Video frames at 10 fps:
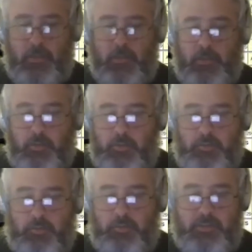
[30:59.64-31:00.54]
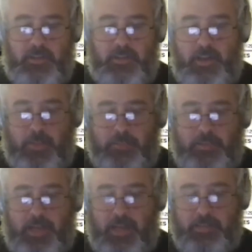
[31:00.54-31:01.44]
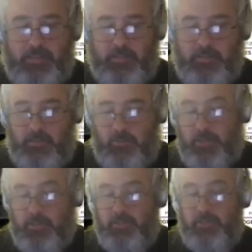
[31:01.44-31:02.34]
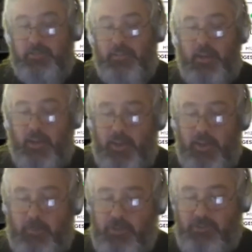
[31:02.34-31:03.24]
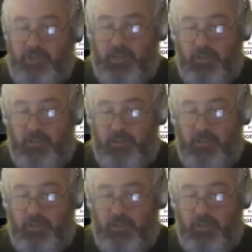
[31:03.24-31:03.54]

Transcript: You can see the nature charts. We can see satellite imagery.